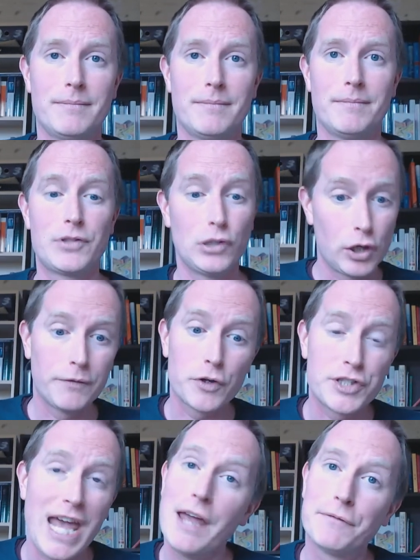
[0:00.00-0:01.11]
So look at verse
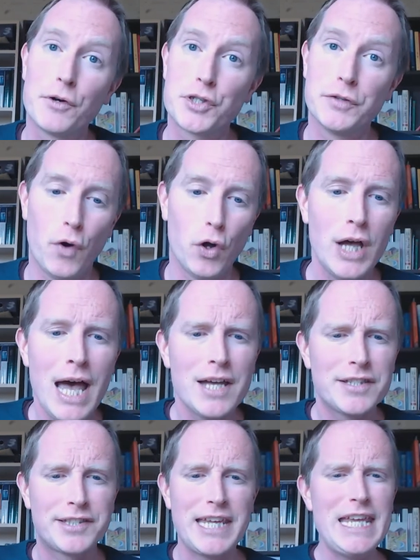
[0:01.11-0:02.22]
10, first of all.
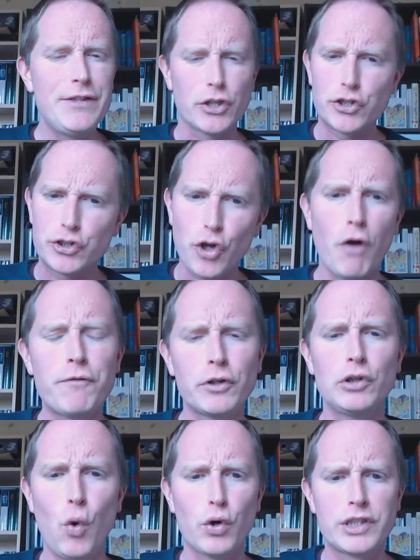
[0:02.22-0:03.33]
See, the sovereign
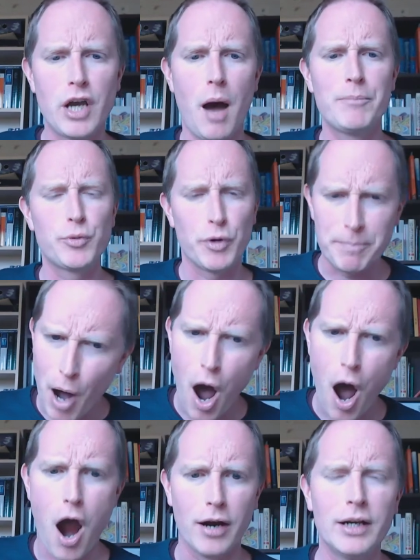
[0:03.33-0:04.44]
Lord comes with
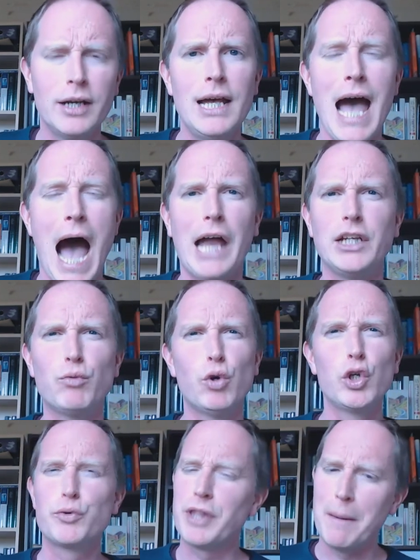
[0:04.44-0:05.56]
power, and he
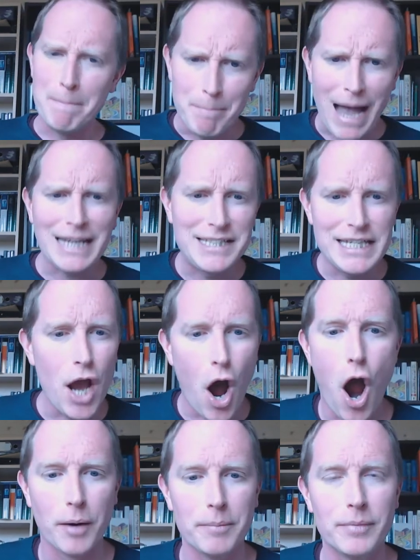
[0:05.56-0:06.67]
rules with a mighty
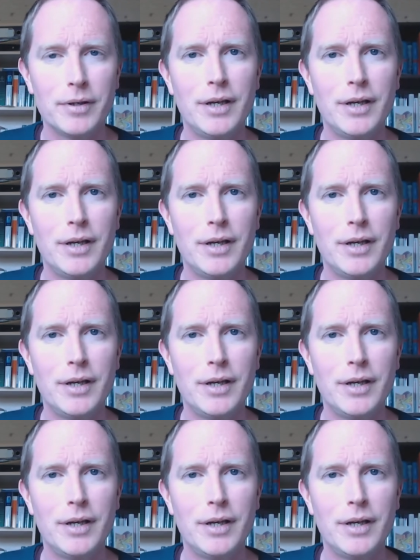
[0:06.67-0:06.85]
arm.